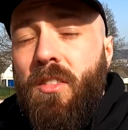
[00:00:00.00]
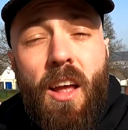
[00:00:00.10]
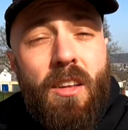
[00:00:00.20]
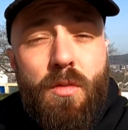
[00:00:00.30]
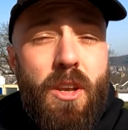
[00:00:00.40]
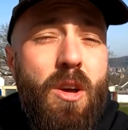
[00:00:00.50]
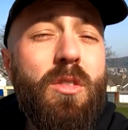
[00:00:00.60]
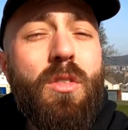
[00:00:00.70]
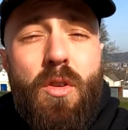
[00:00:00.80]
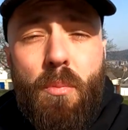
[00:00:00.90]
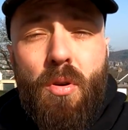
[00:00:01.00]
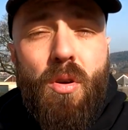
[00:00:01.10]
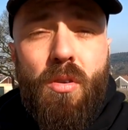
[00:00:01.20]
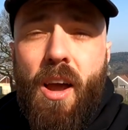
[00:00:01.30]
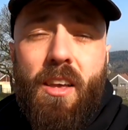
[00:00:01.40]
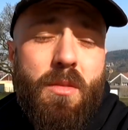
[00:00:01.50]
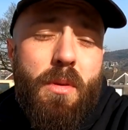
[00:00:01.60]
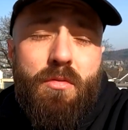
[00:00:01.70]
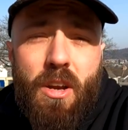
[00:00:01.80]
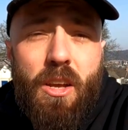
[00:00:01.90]
Send us videos of your progress. It'd
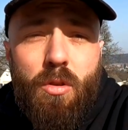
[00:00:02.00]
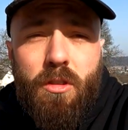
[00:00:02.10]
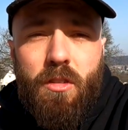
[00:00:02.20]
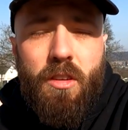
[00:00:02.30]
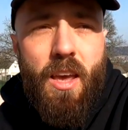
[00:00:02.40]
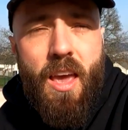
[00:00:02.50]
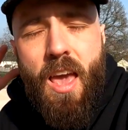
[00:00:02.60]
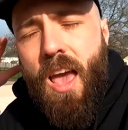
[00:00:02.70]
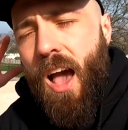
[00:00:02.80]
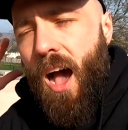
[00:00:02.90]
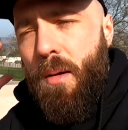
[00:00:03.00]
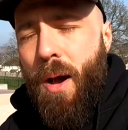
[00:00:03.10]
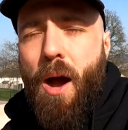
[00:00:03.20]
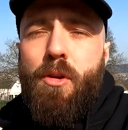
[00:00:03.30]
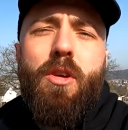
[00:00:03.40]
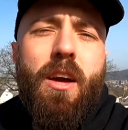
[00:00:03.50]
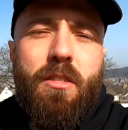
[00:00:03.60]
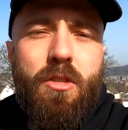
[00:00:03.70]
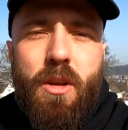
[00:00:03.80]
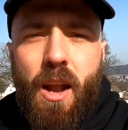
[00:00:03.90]
be really cool to see how you
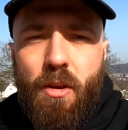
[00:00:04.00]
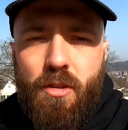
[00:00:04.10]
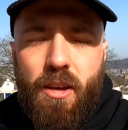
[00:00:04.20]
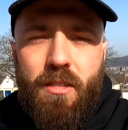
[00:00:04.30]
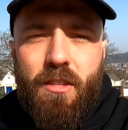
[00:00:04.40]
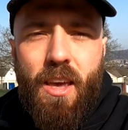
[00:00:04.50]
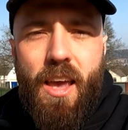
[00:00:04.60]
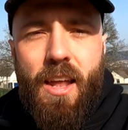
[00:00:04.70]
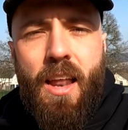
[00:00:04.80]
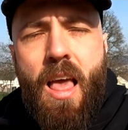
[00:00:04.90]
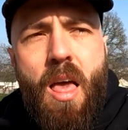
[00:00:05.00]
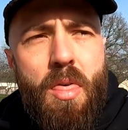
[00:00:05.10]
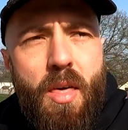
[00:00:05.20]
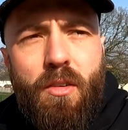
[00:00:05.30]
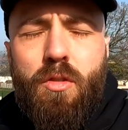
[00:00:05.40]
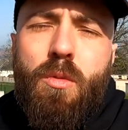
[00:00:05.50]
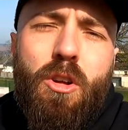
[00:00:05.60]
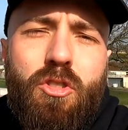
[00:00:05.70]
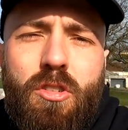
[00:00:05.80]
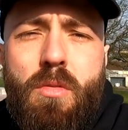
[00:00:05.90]
guys are doing, how you guys are skating. Thanks for watching.